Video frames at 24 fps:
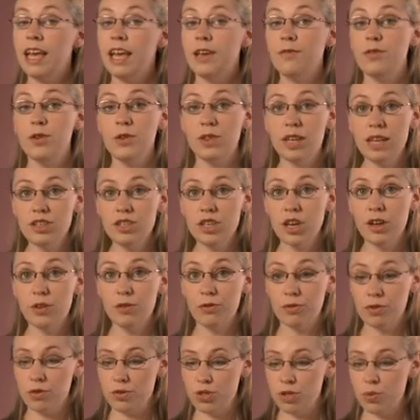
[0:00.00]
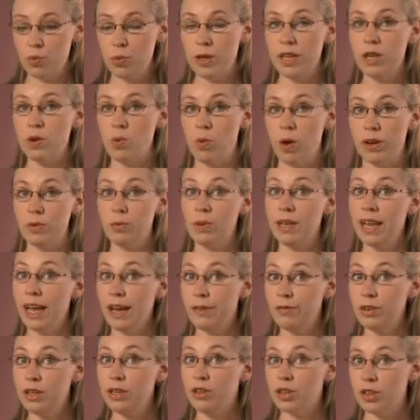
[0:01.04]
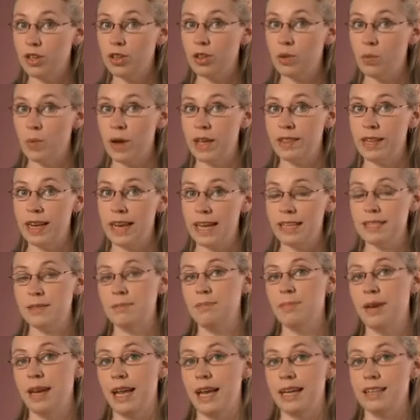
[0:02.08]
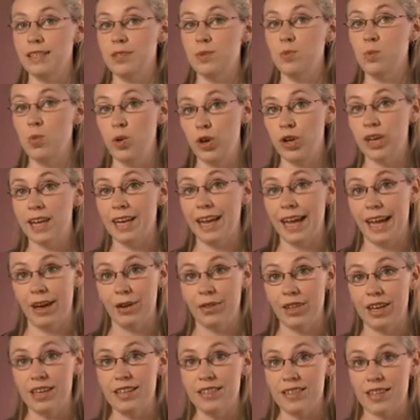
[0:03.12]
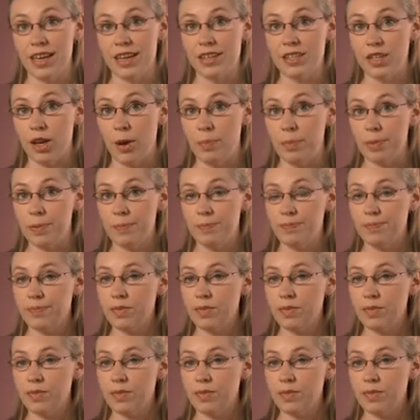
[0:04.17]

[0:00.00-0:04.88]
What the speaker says: If you then turn through to week 1, we'll have a look at the way the lesson plans work and how they're set up.